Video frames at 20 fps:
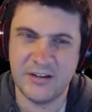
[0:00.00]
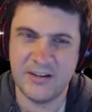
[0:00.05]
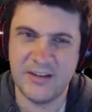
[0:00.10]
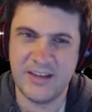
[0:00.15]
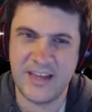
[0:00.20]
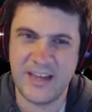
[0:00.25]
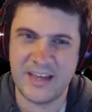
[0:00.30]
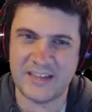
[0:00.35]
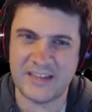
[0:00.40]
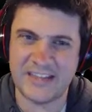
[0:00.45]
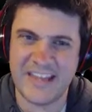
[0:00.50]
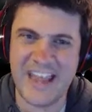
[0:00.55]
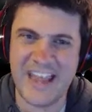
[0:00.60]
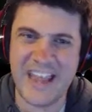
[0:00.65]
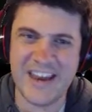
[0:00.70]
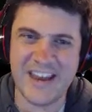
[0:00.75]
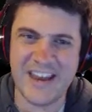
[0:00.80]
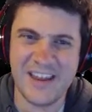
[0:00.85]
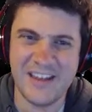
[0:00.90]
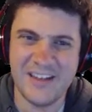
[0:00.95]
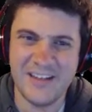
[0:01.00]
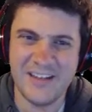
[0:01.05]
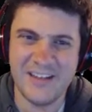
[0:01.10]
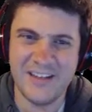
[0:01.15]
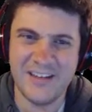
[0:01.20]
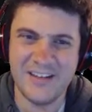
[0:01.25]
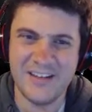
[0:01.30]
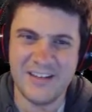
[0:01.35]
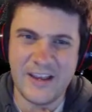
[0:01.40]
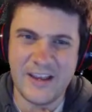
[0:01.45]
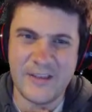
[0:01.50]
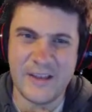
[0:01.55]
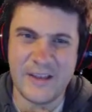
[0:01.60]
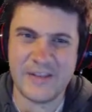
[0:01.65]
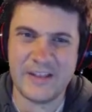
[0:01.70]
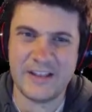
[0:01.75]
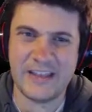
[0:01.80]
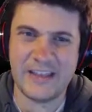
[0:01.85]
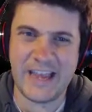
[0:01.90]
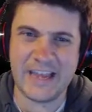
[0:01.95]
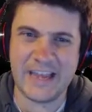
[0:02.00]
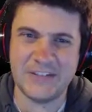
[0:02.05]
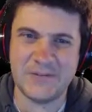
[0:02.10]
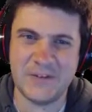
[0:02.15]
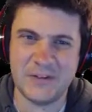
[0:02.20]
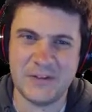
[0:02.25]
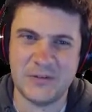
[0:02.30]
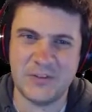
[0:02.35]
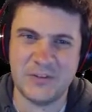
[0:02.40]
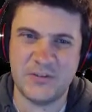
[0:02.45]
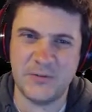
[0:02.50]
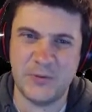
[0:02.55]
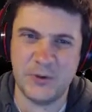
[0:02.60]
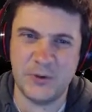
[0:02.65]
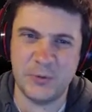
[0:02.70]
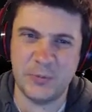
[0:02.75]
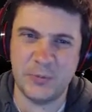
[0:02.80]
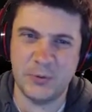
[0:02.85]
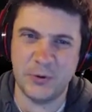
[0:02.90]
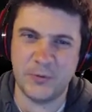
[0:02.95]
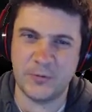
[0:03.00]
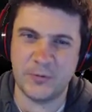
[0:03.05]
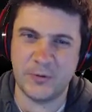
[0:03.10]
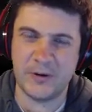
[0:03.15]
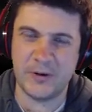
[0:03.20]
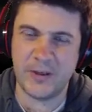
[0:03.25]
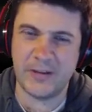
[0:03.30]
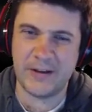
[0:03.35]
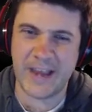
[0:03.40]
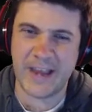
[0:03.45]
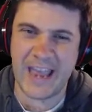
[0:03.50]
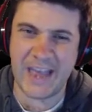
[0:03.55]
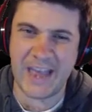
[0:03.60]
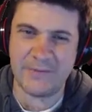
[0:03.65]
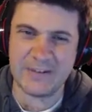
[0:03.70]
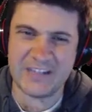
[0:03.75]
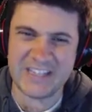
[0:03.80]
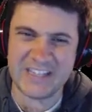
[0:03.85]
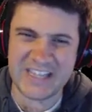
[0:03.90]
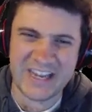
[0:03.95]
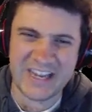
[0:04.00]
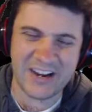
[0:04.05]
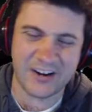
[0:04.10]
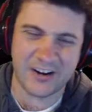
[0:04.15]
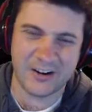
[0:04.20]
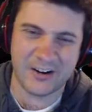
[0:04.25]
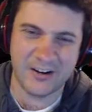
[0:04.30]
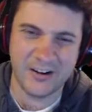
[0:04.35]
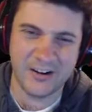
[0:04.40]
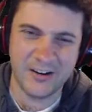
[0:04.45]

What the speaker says: Again? I thought the last fix was foolproof for another half a year.